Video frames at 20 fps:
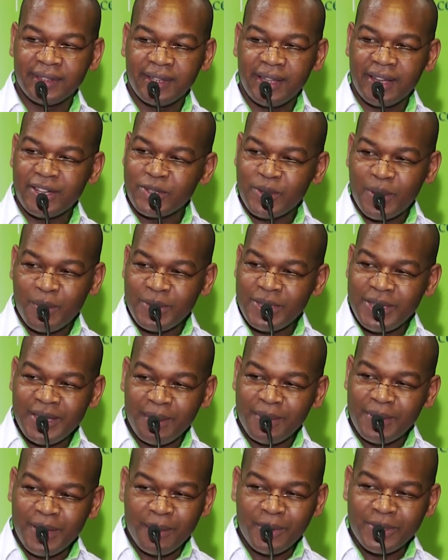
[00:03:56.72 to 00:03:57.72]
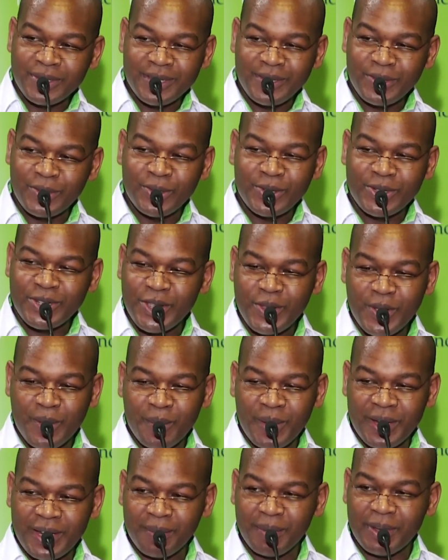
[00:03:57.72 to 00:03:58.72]
And so I'm asking you to not share your
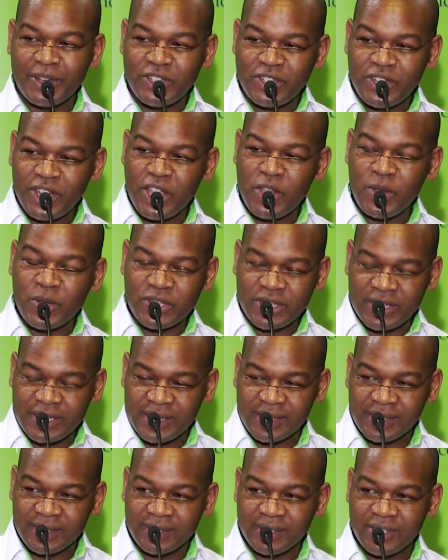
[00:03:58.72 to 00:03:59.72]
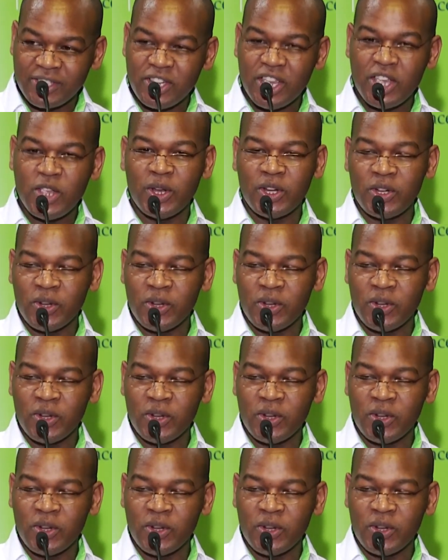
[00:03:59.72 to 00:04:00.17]
money, but share your skills, share your